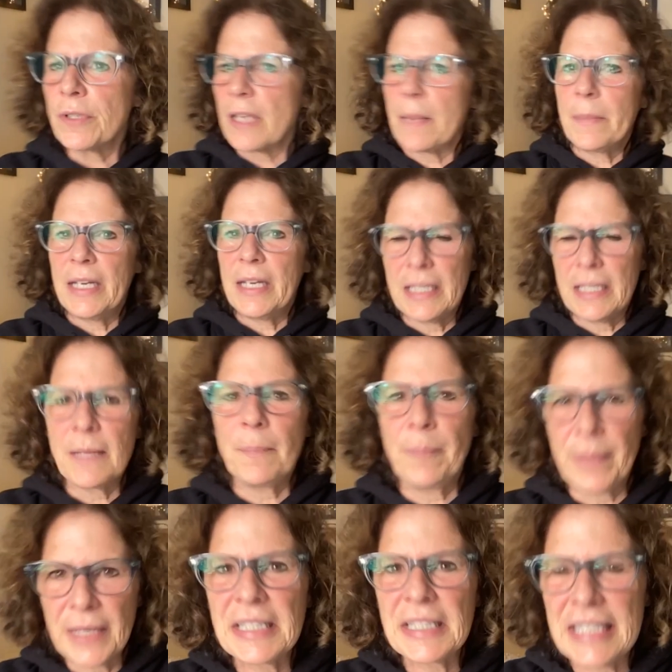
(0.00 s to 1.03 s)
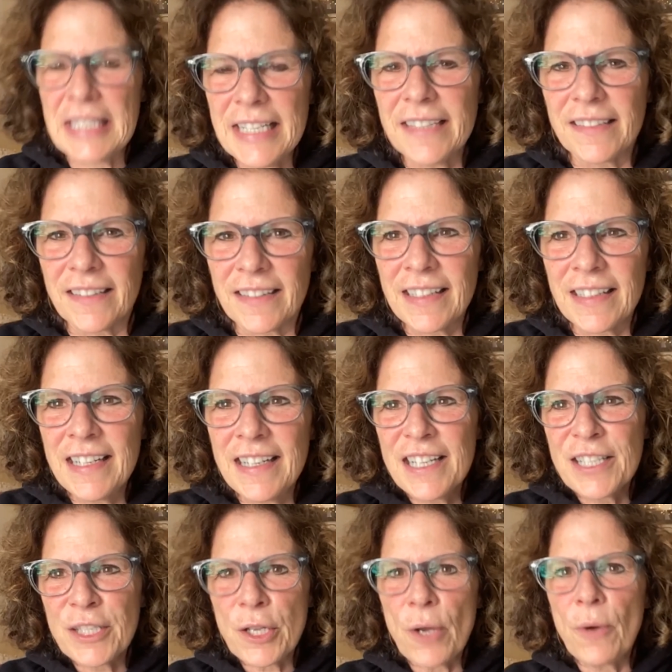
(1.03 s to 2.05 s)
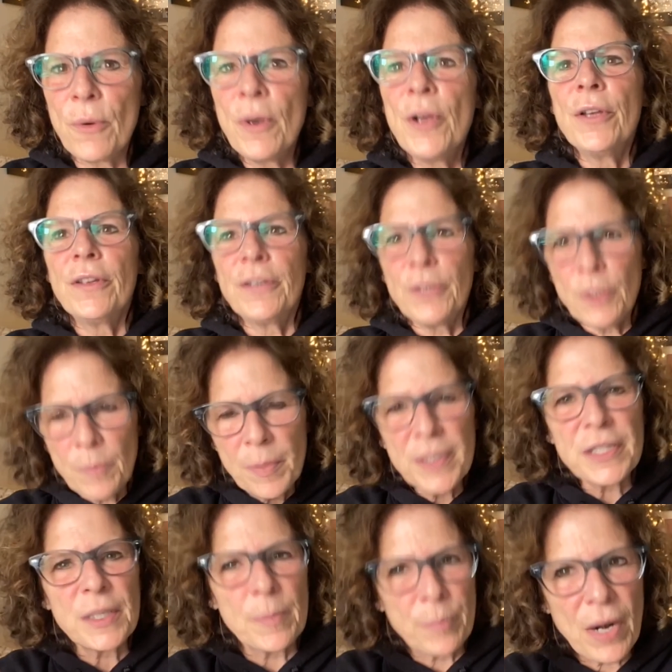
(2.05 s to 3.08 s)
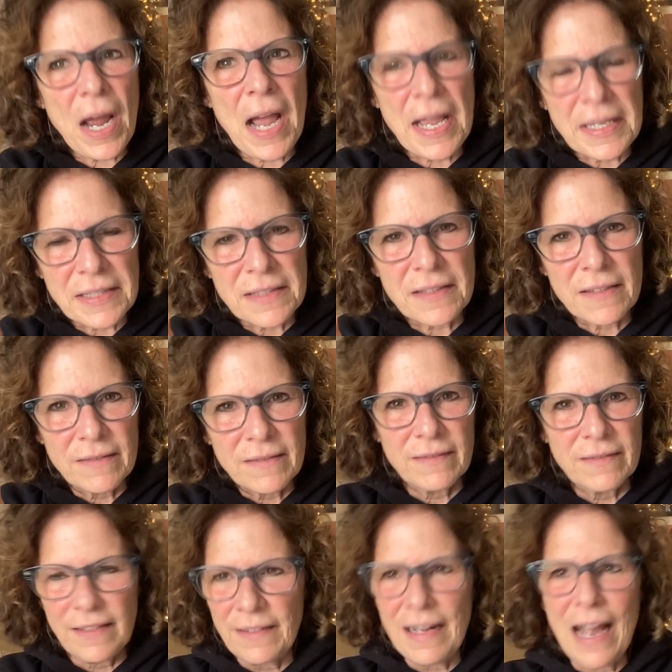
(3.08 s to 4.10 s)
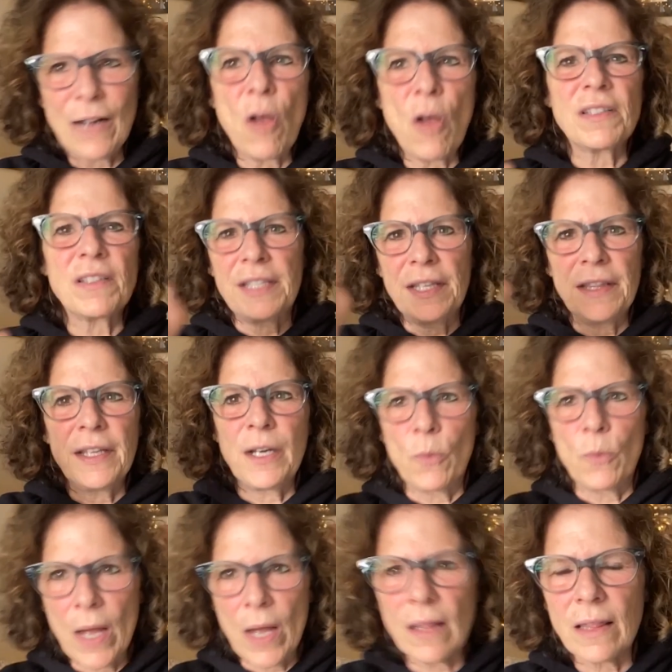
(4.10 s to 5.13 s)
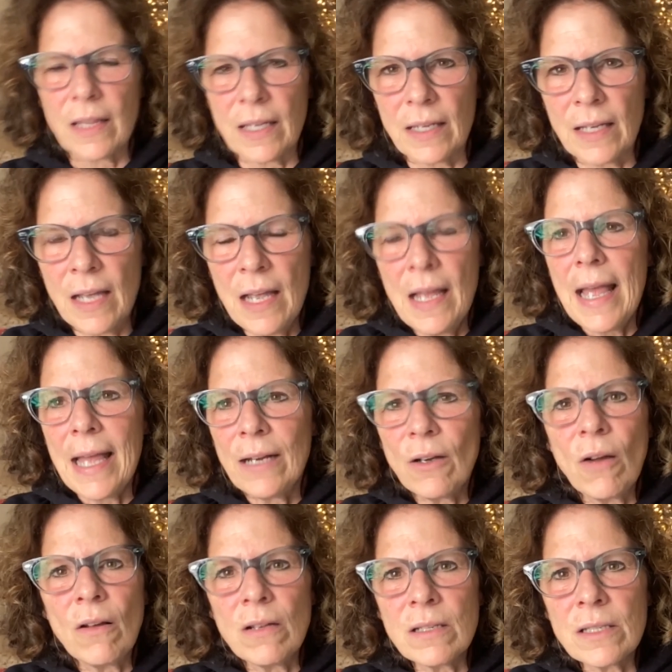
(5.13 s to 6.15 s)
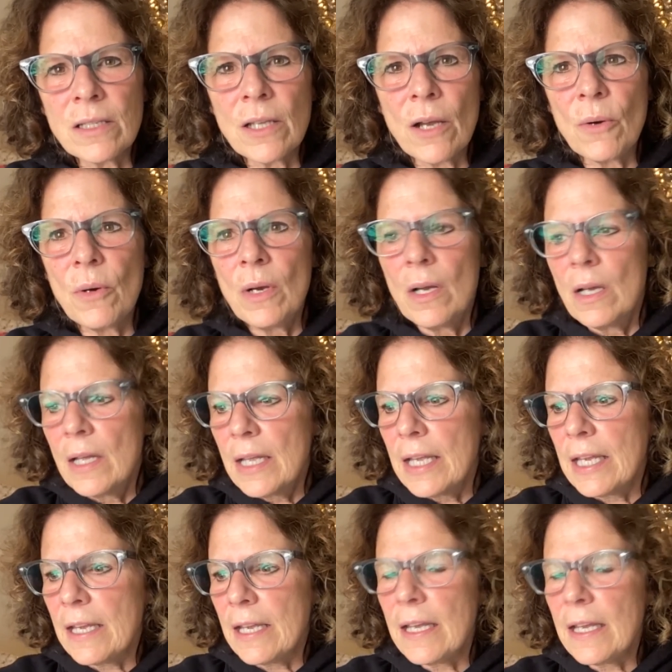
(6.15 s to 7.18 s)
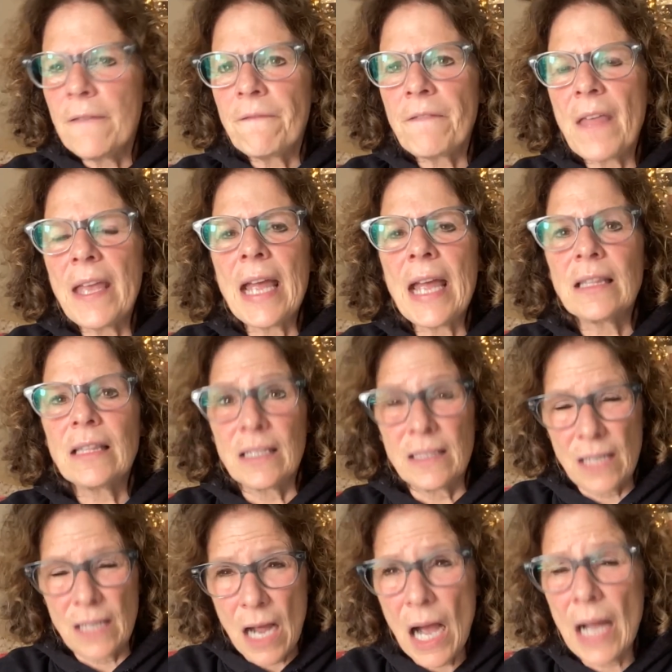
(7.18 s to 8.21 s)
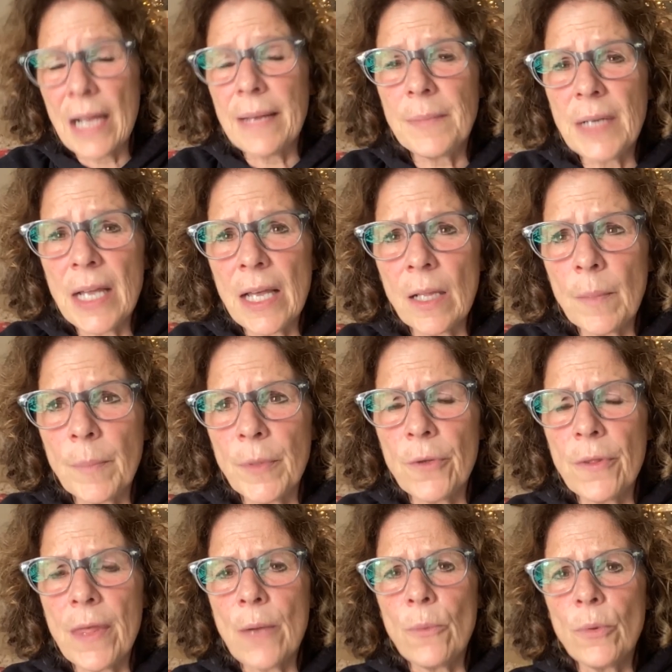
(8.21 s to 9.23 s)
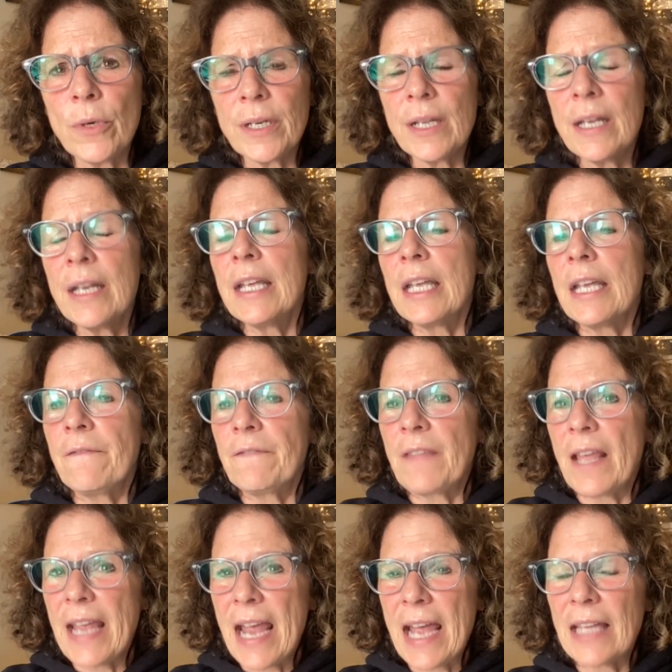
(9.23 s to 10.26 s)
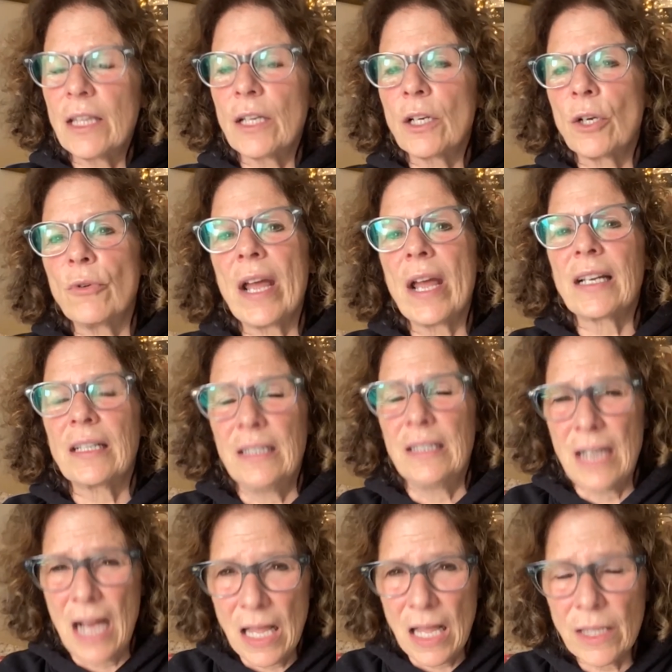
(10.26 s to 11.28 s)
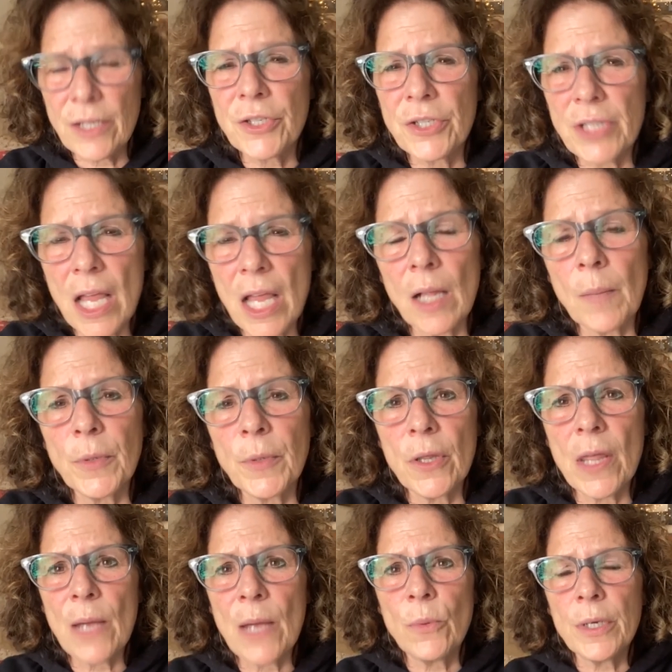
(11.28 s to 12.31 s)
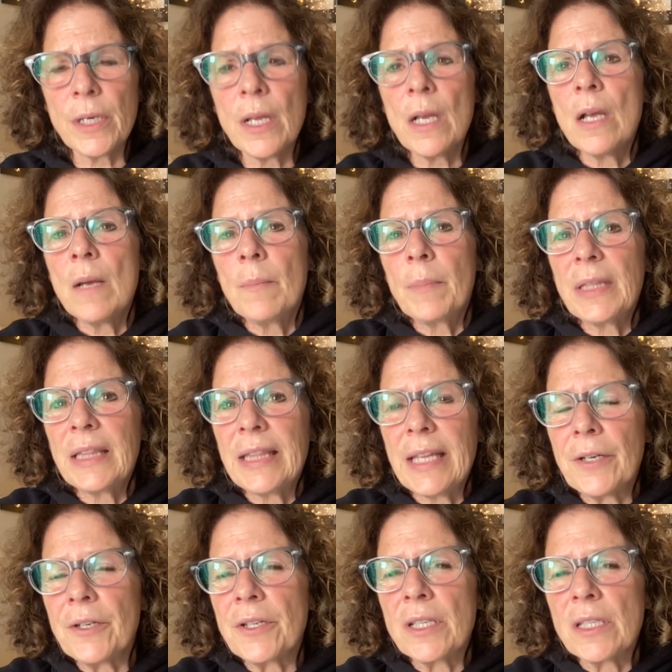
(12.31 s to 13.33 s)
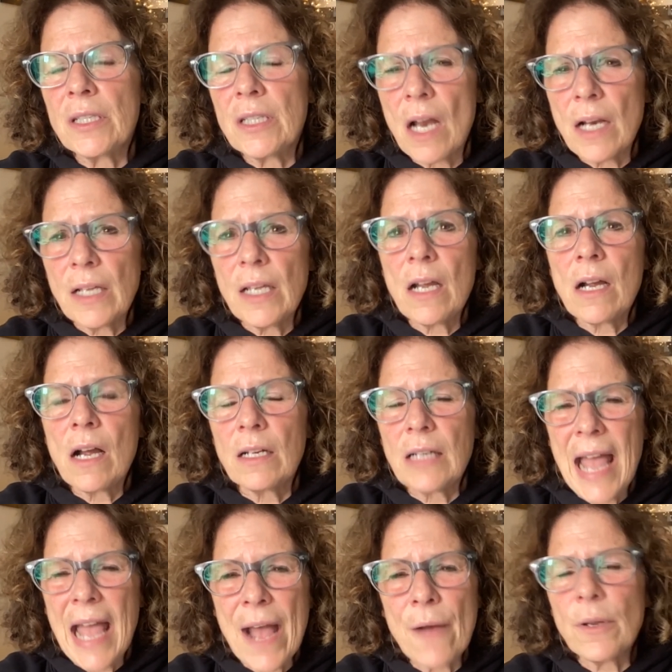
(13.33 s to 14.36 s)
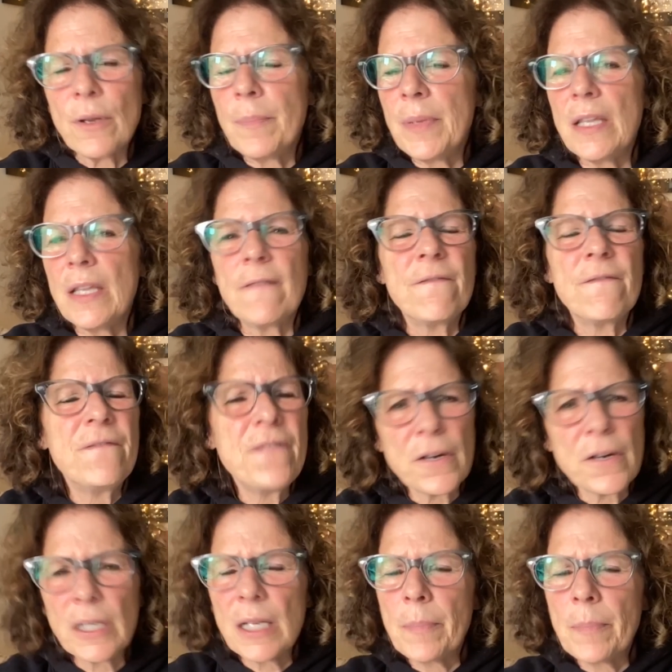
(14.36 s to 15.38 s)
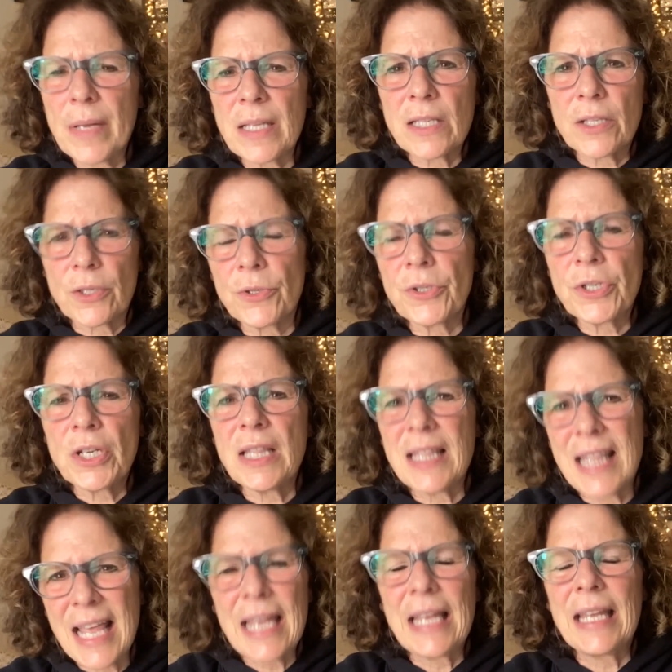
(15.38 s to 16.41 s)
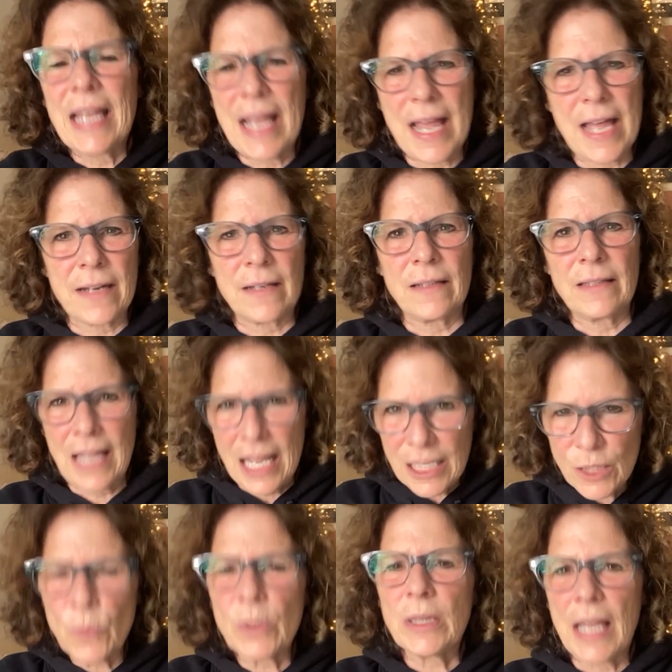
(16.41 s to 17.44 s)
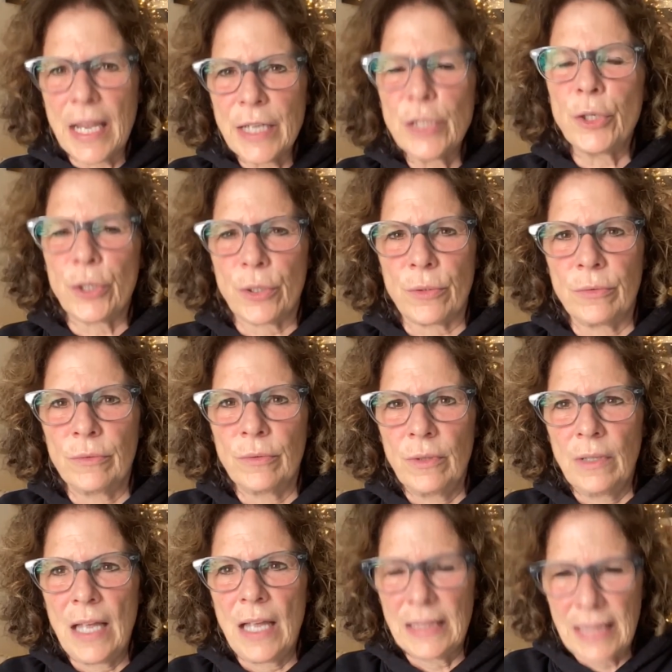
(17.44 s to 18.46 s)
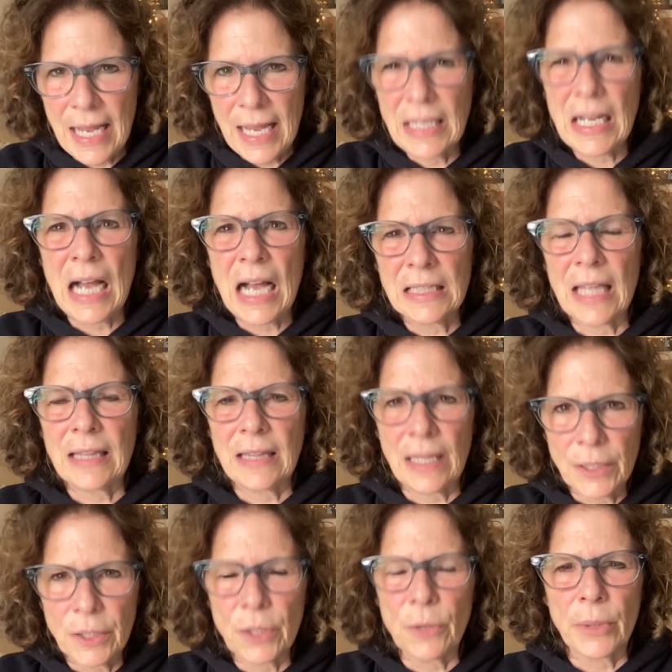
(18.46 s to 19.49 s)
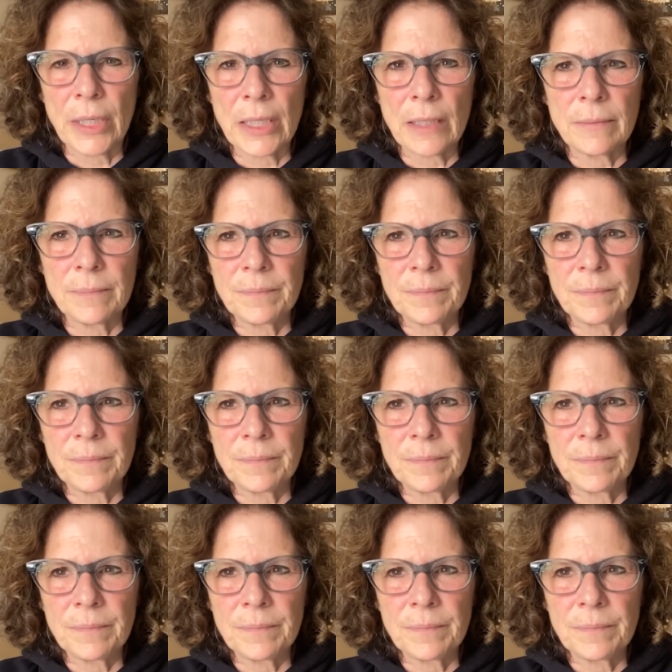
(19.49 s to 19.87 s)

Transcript: I mean, it's a big deal. So you'd be surprised. They're not all sitting there wealthy. And also, if they had the time to help you, they would. If they had the correct knowledge to help you, they would. But they're studying on how to be the very best surgeon they can. That's what they do. And thank God that they do it.